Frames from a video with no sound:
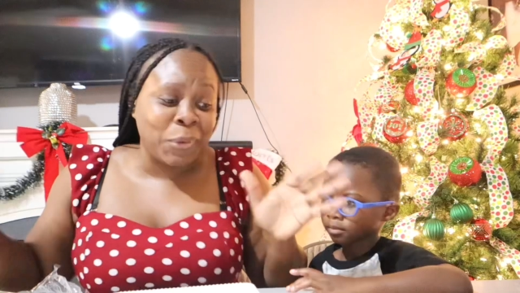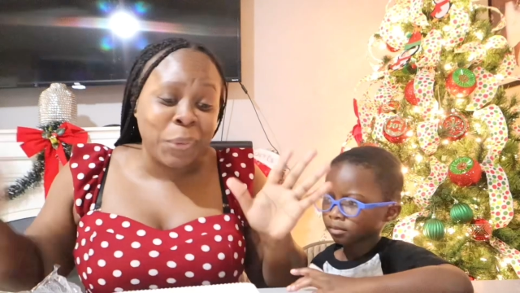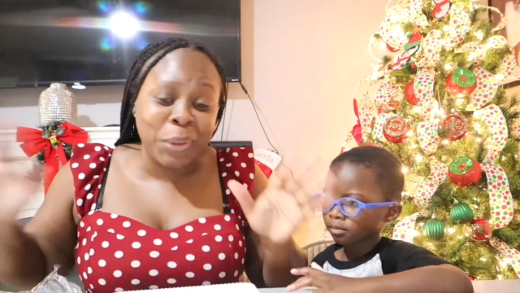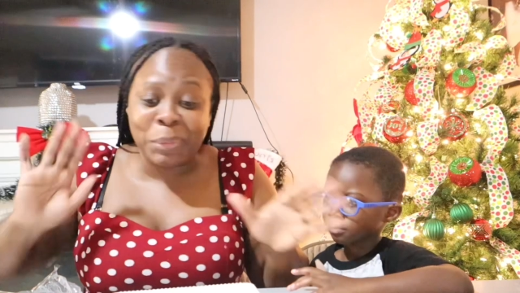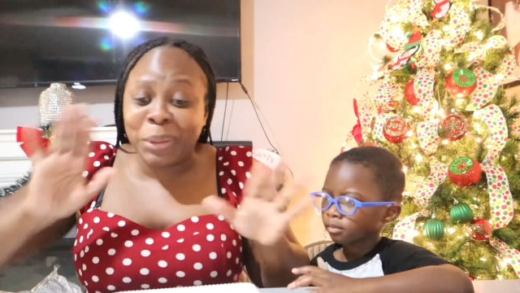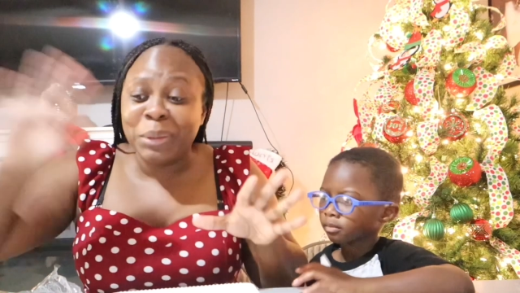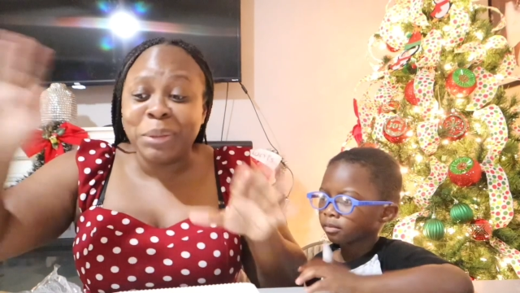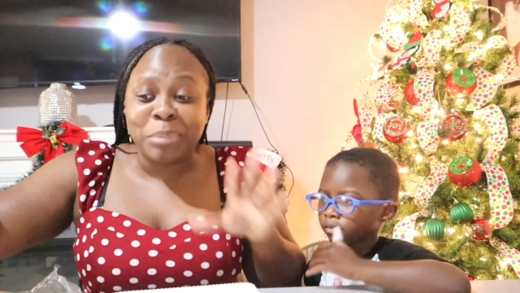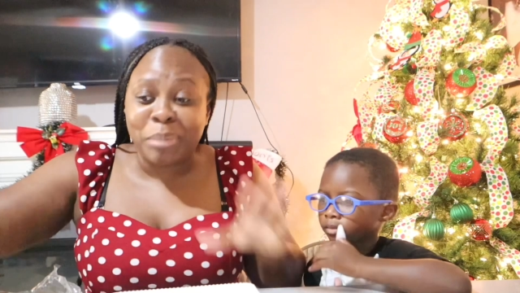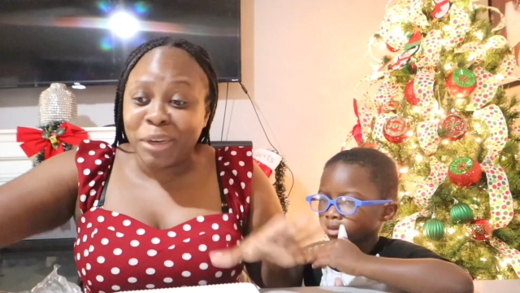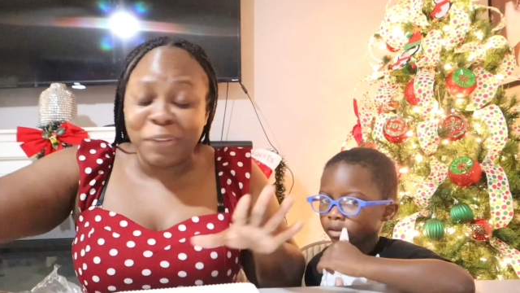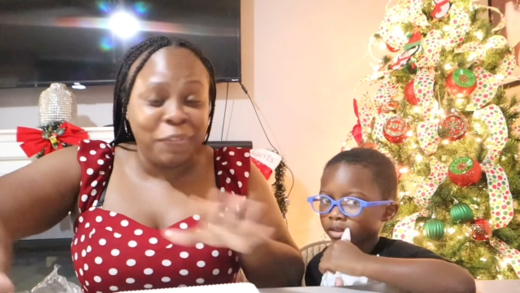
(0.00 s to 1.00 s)
Speaker 1: a quick little
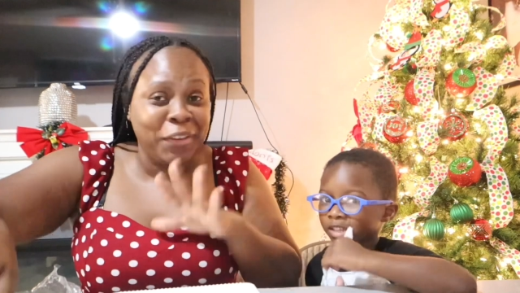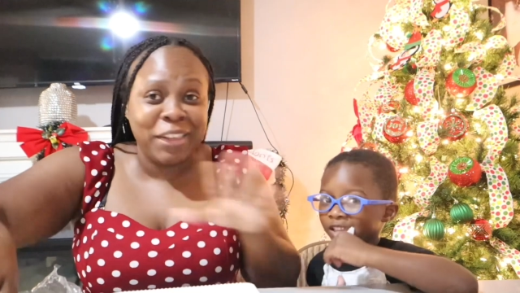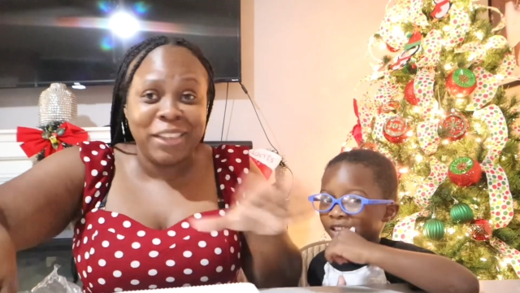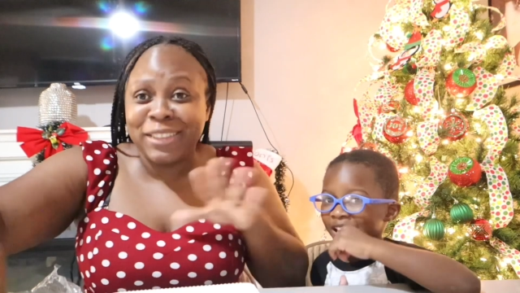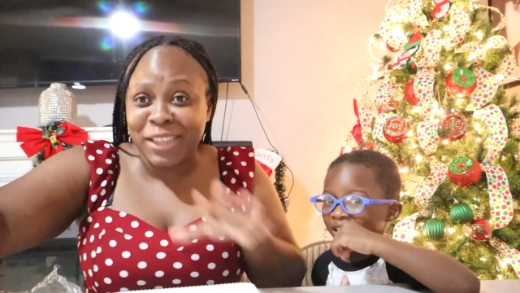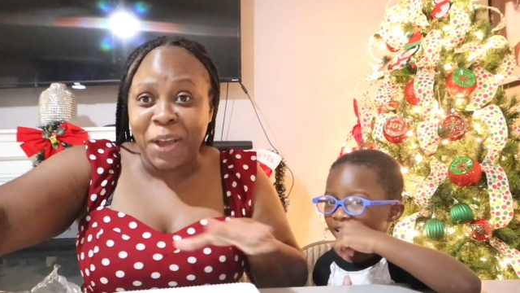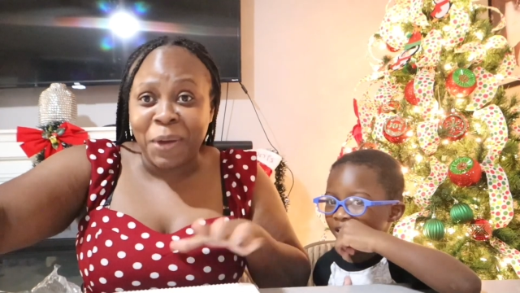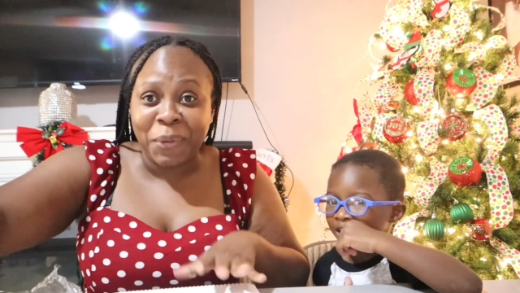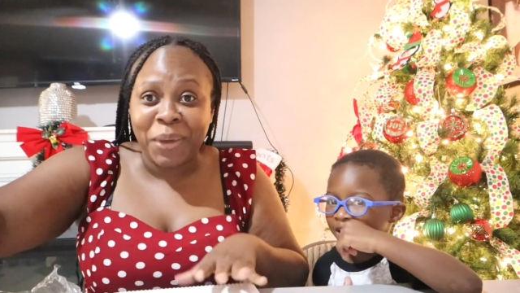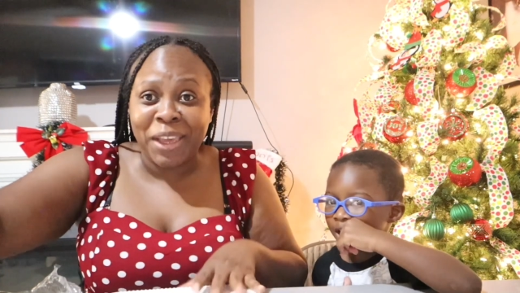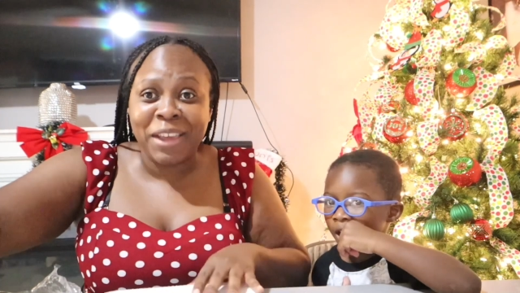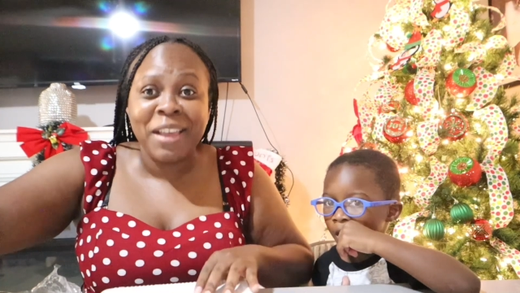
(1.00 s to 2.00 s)
break to figure this thing out.
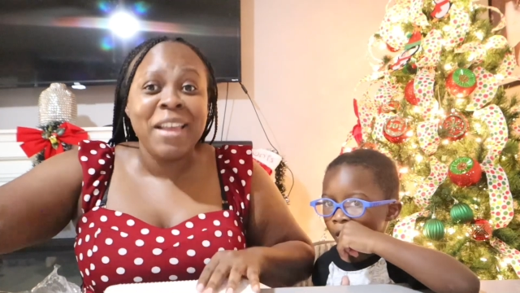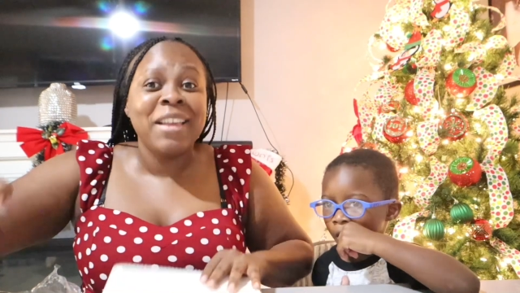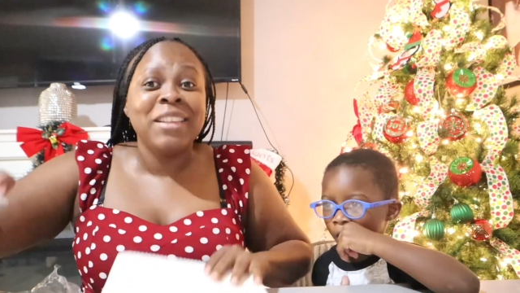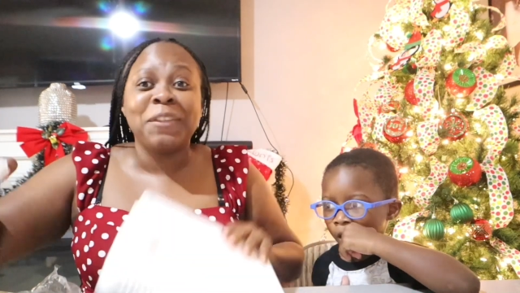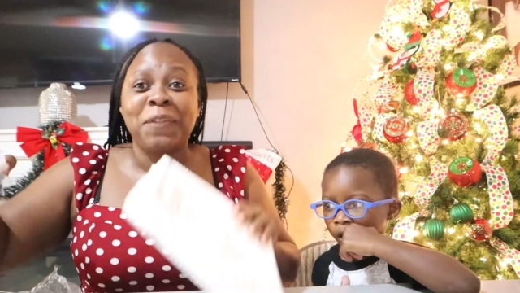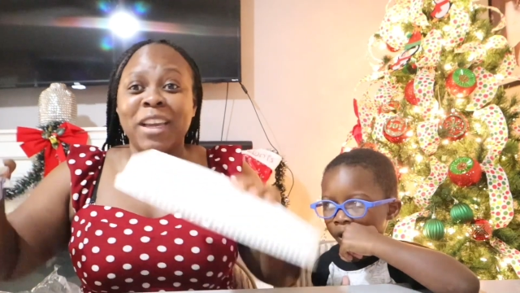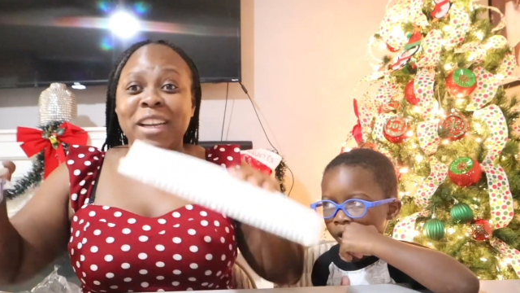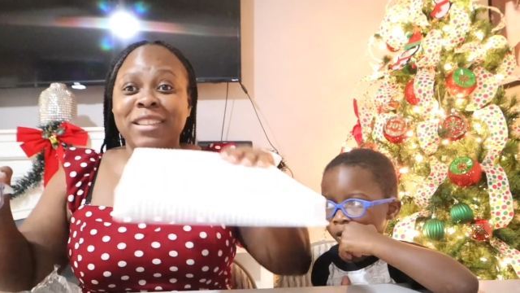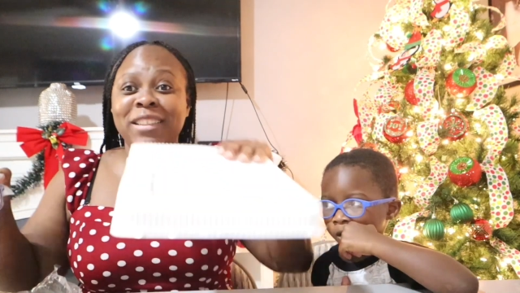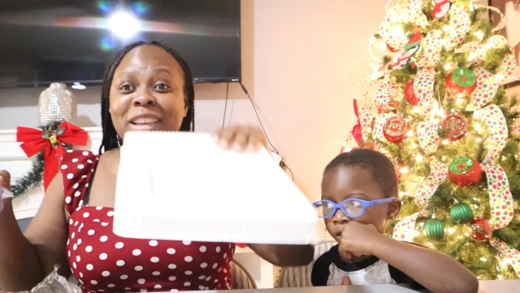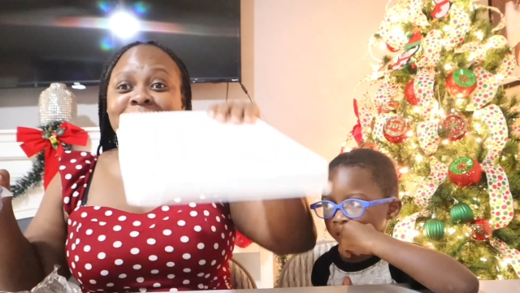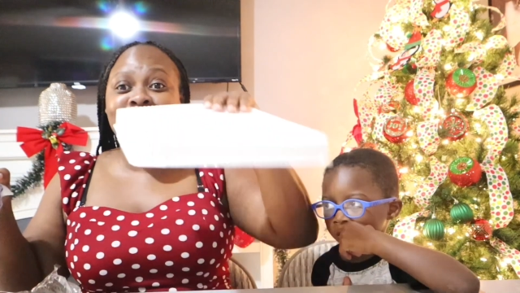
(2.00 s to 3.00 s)
Okay, to figure this
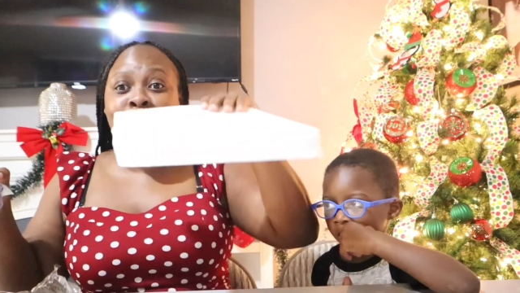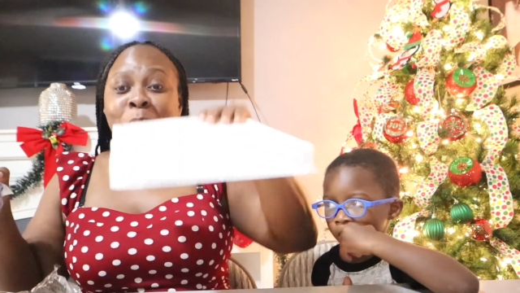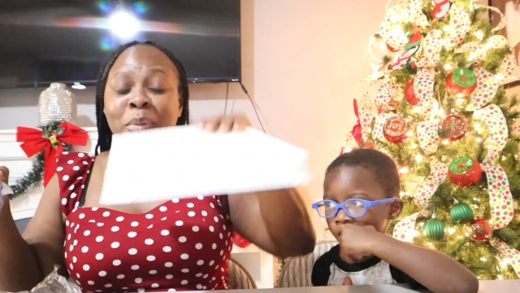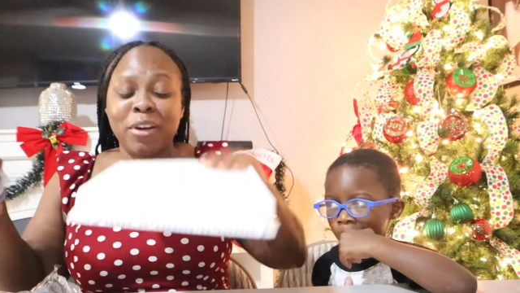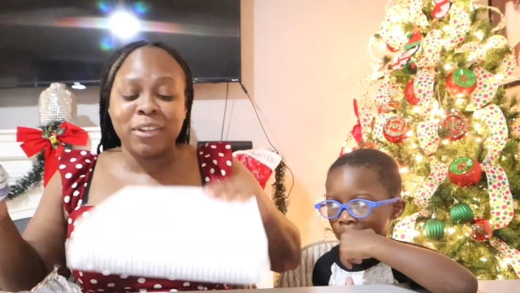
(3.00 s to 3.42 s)
thing out. So I'm gonna put